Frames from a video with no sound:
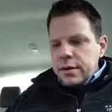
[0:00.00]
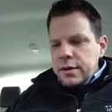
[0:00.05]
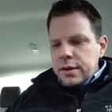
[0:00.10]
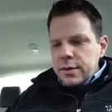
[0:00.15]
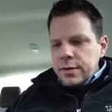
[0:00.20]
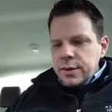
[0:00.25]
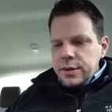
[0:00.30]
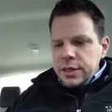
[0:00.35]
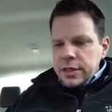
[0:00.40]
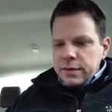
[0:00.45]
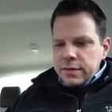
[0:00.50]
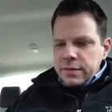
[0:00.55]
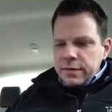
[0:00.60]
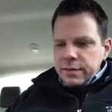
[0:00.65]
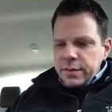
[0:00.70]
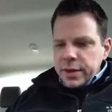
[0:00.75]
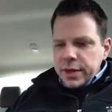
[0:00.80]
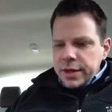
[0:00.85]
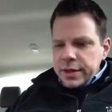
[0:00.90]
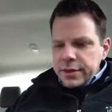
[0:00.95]
I'm just having a
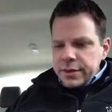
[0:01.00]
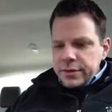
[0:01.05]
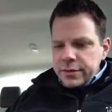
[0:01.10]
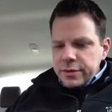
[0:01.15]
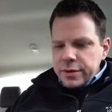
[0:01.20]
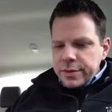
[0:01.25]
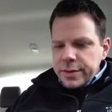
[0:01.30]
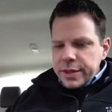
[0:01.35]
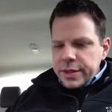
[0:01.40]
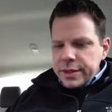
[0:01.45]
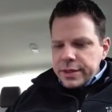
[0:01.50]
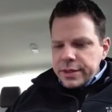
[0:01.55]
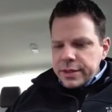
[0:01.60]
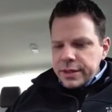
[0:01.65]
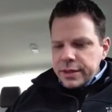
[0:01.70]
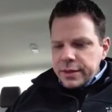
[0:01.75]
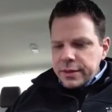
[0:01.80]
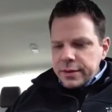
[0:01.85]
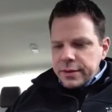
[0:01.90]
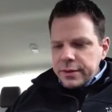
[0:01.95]
blast
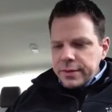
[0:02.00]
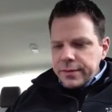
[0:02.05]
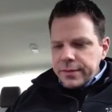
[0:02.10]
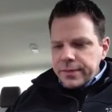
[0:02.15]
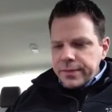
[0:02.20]
reminiscing here.